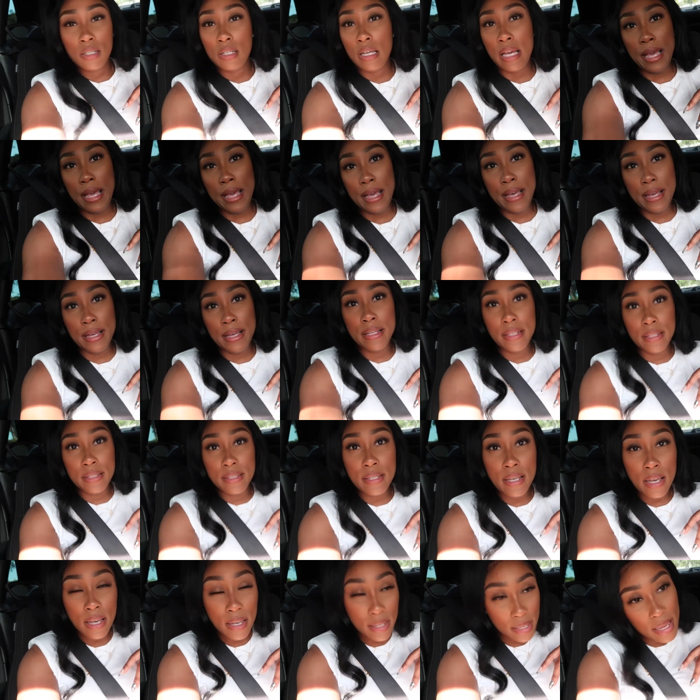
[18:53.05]
And
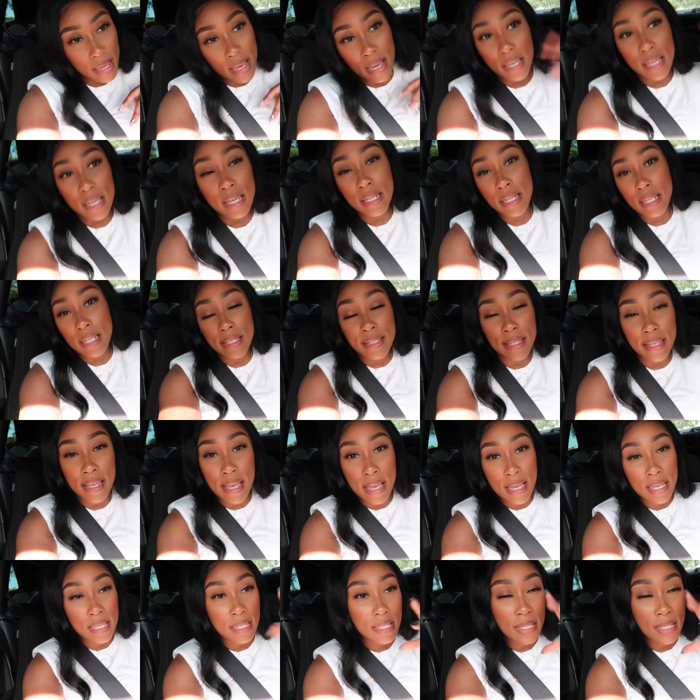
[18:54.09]
yeah, he needs to
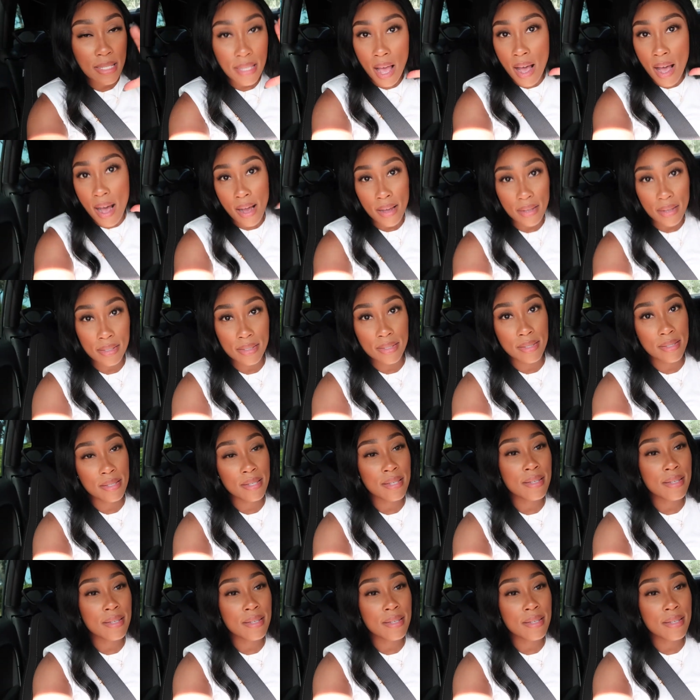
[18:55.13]
get his socks.